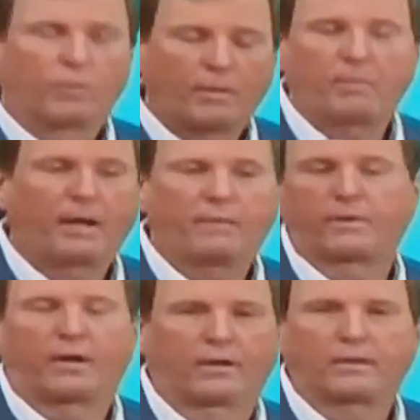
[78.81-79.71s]
We've been
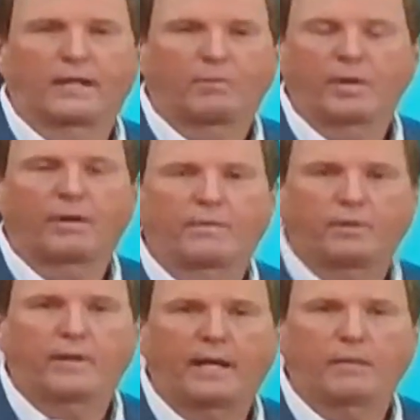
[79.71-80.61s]
married for a long time. We don't
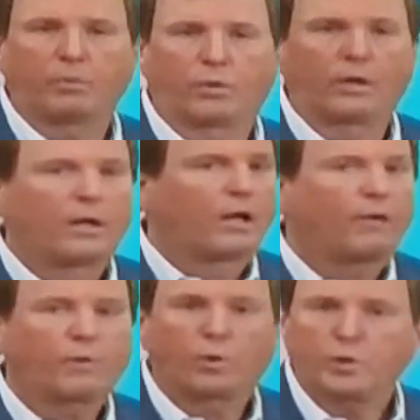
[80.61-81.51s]
have to do that anymore.
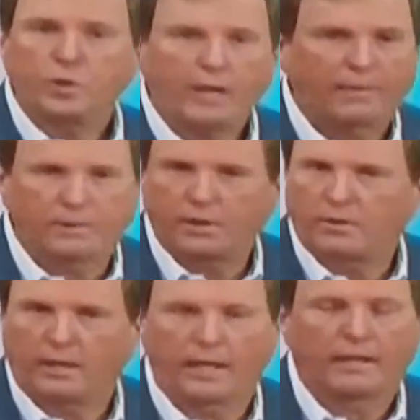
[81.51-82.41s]
Of course you have to
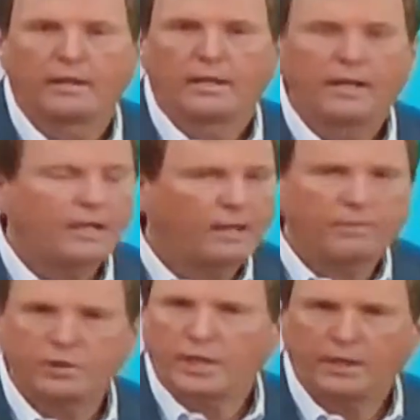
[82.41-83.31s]
do that. It
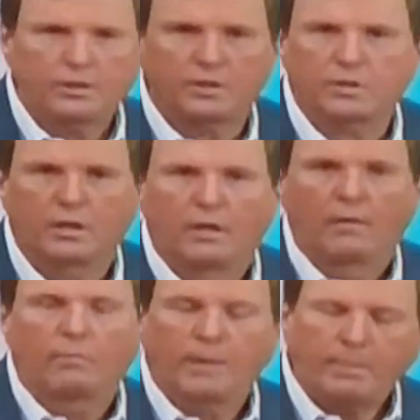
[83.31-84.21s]
never changes.
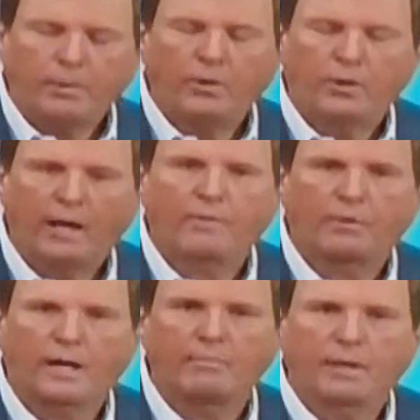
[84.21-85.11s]
People who
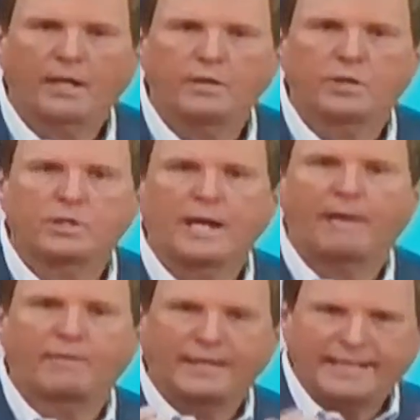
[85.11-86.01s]
have great marriages
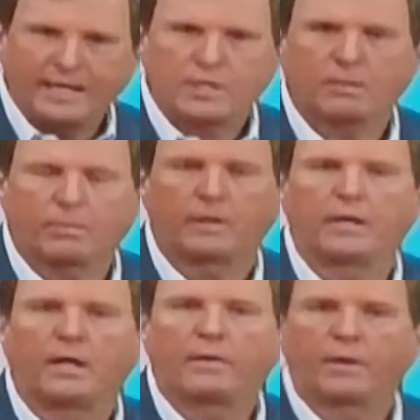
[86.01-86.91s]
have the
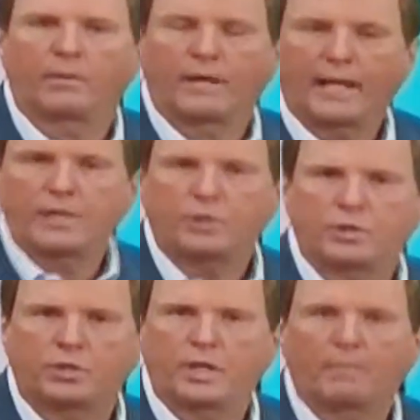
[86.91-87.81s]
discipline in their
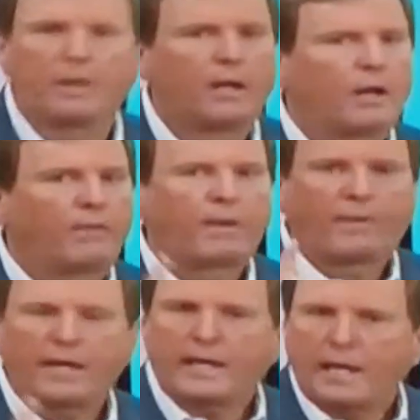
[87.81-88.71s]
relationship
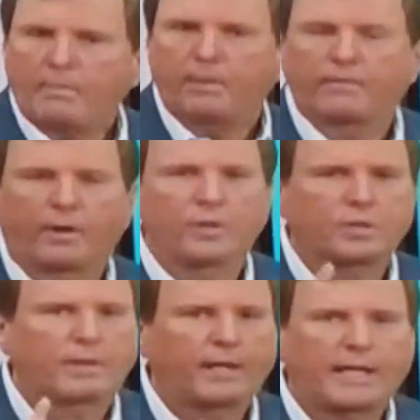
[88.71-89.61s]
that they keep it
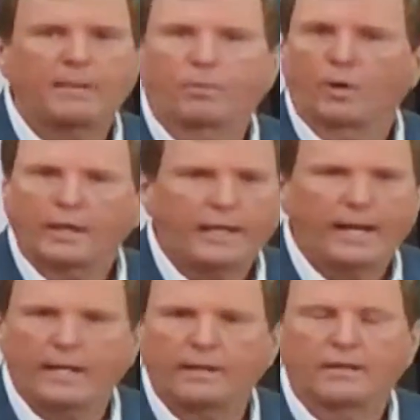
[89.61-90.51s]
first and they keep
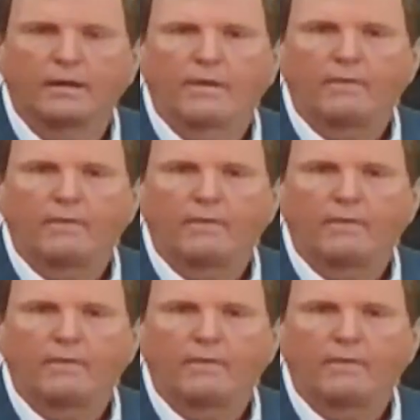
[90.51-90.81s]
working at it.